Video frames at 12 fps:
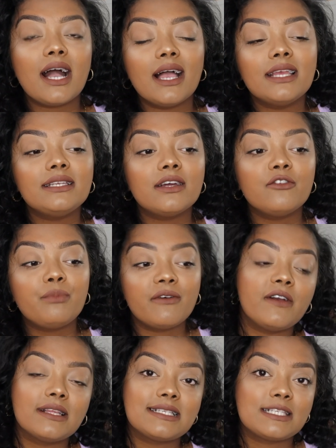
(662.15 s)
Kind of
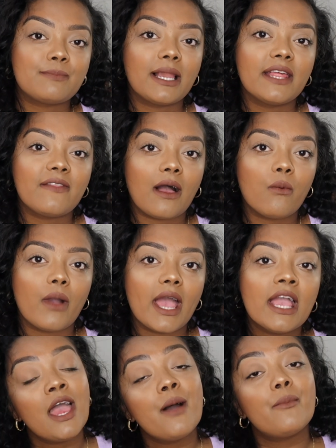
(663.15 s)
prefer to spell it that
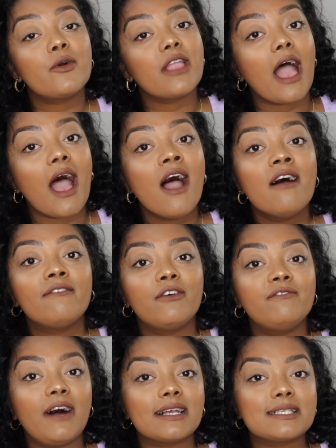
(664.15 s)
way. But yeah,
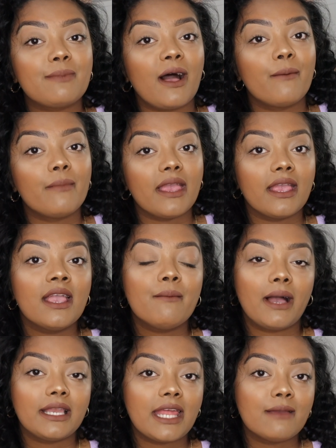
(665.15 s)
fun fact about me,
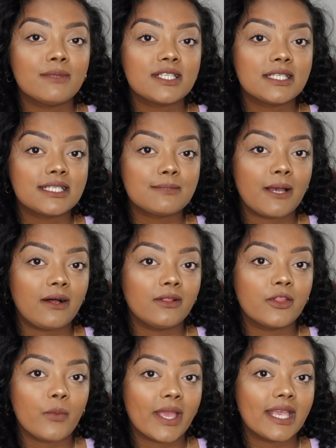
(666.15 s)
my name isn't
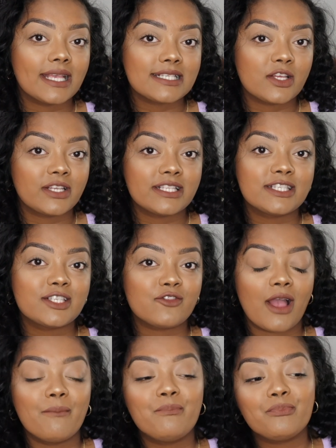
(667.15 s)
spelled the way it is on
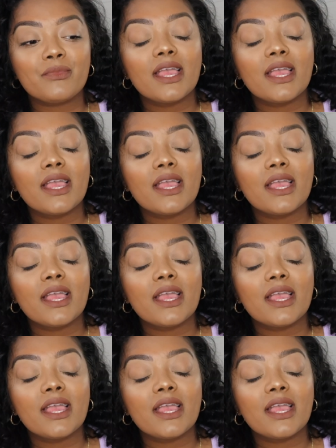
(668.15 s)
Instagram.